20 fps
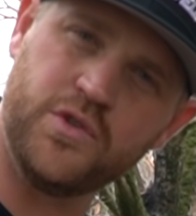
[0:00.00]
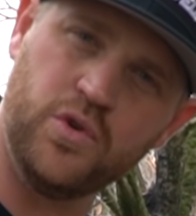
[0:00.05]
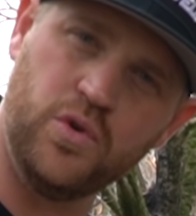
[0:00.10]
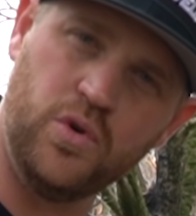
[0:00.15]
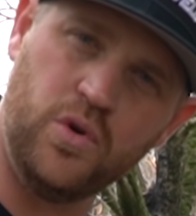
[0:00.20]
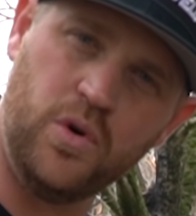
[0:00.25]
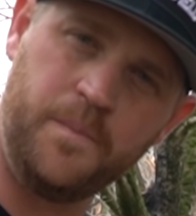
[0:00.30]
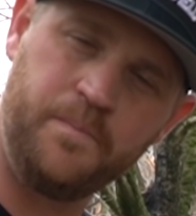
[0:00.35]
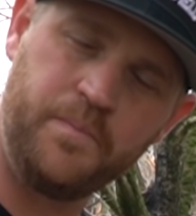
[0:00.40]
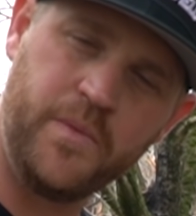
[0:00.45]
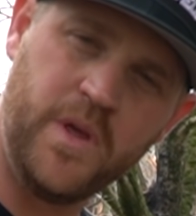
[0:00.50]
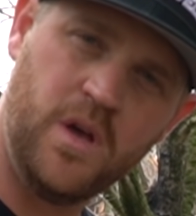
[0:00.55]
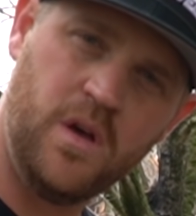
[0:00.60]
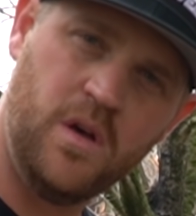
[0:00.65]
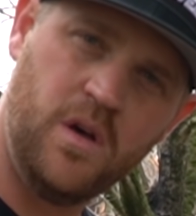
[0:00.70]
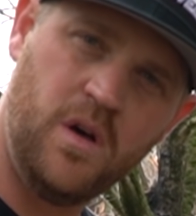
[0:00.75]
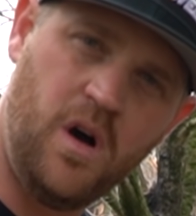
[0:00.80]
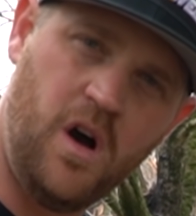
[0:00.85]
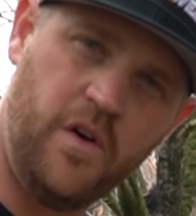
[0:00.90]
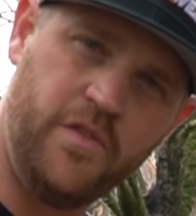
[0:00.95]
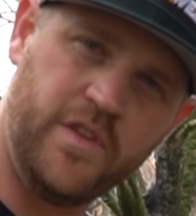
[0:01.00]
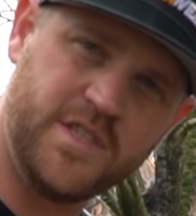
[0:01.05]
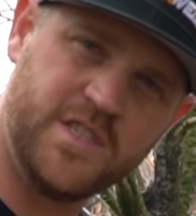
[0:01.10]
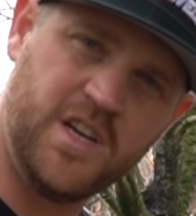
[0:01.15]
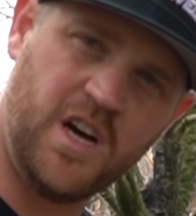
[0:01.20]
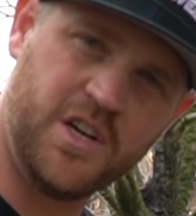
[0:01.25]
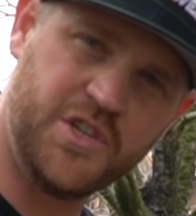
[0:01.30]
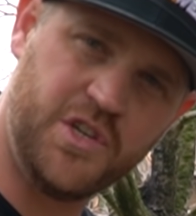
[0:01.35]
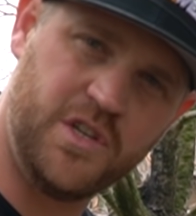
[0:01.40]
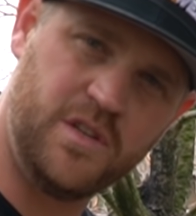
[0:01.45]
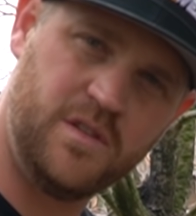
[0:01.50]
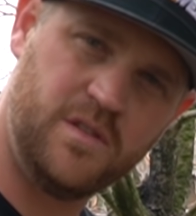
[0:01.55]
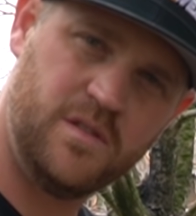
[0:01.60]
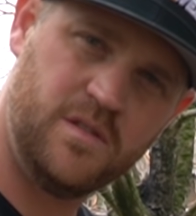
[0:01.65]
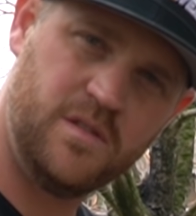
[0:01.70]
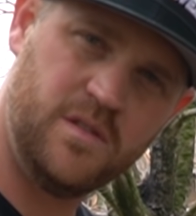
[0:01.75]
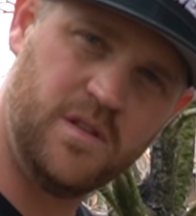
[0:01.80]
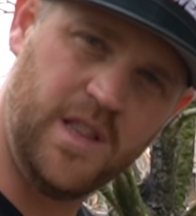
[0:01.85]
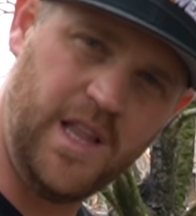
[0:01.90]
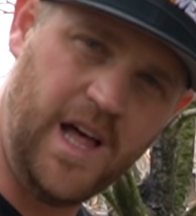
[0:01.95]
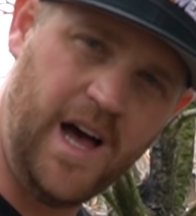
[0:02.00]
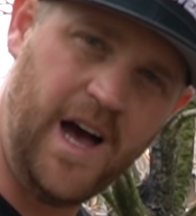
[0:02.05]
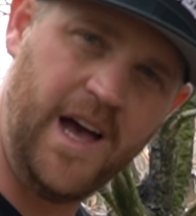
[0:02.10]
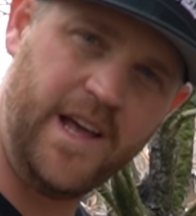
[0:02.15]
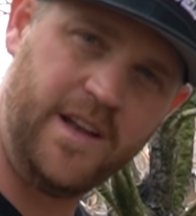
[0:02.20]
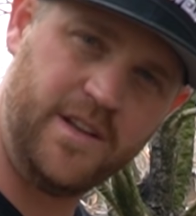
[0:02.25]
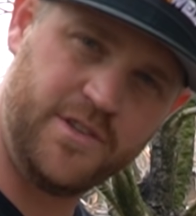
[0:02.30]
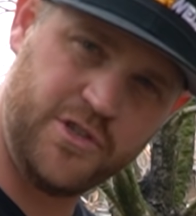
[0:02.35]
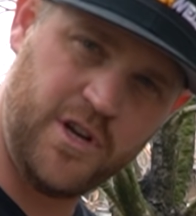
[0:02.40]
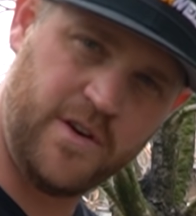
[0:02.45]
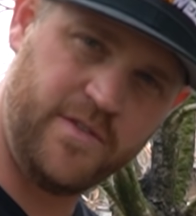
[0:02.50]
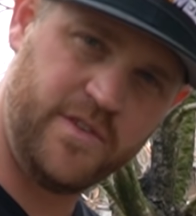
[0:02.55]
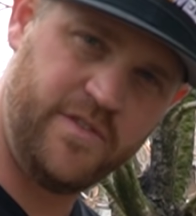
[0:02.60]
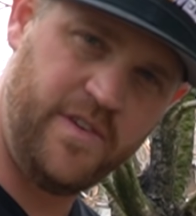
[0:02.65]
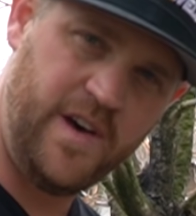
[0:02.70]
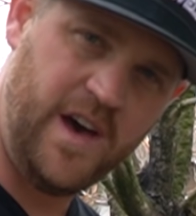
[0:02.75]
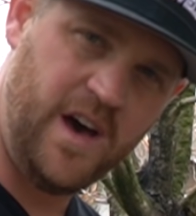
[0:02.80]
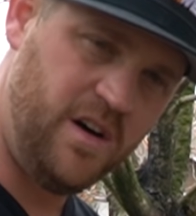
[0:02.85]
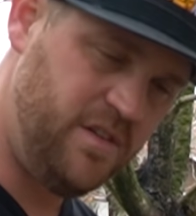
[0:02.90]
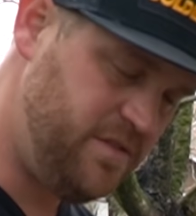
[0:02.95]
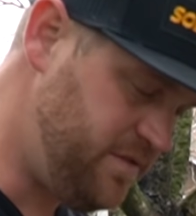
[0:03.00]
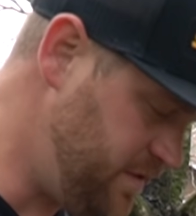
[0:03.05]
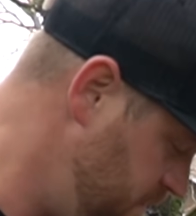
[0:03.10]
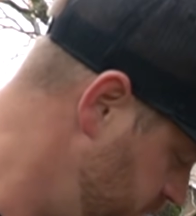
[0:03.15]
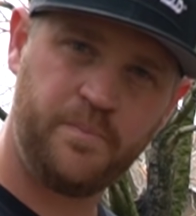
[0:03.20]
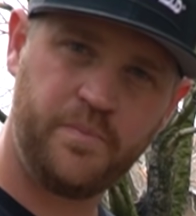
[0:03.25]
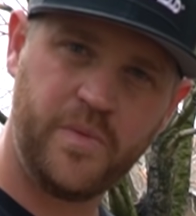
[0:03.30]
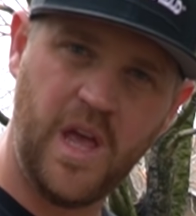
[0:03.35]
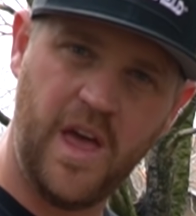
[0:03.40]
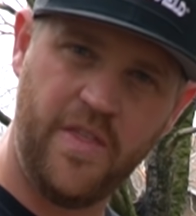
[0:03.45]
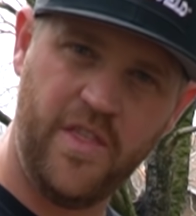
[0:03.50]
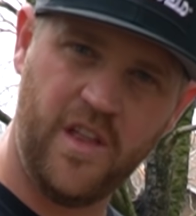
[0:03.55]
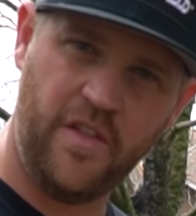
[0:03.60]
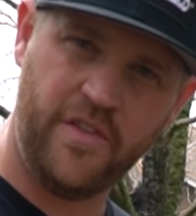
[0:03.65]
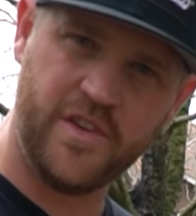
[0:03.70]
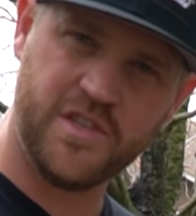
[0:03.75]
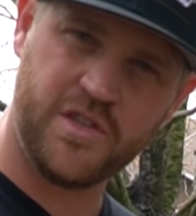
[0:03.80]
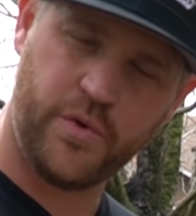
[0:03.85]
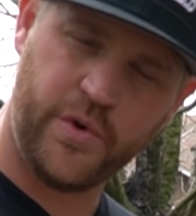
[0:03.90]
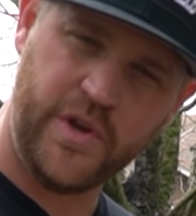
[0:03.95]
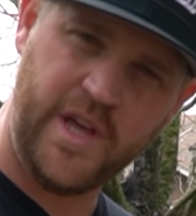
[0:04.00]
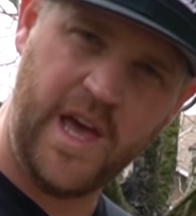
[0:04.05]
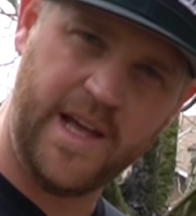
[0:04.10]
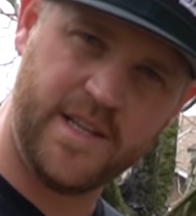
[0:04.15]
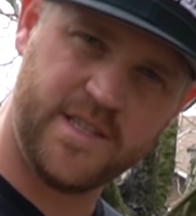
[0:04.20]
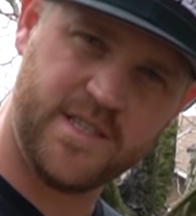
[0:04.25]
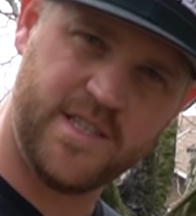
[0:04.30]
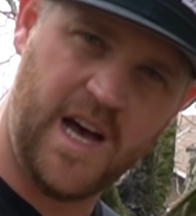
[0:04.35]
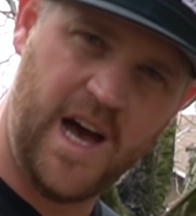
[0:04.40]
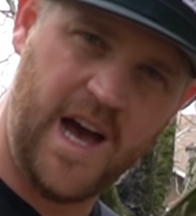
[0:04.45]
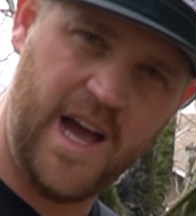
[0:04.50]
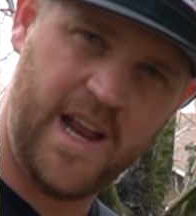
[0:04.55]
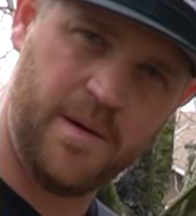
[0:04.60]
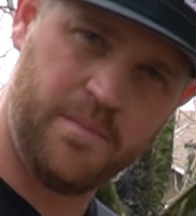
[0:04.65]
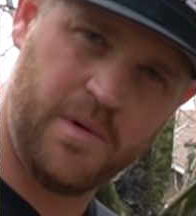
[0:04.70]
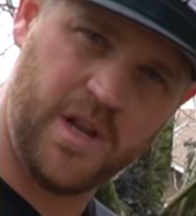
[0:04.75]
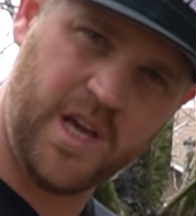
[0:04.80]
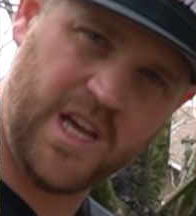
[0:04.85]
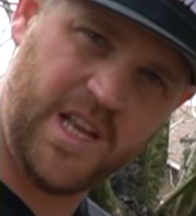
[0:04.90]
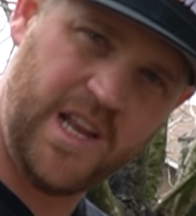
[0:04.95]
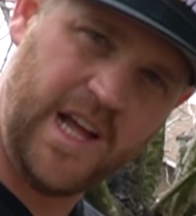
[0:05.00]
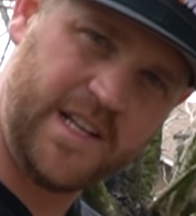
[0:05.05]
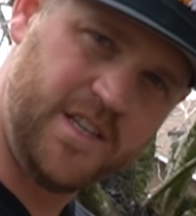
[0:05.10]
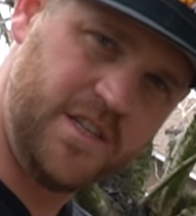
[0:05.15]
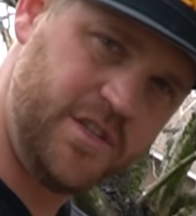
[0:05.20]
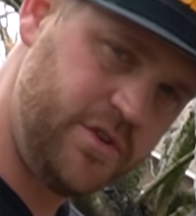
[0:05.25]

tool on the suction line service valve. And then on this three eighths side, I'm gonna connect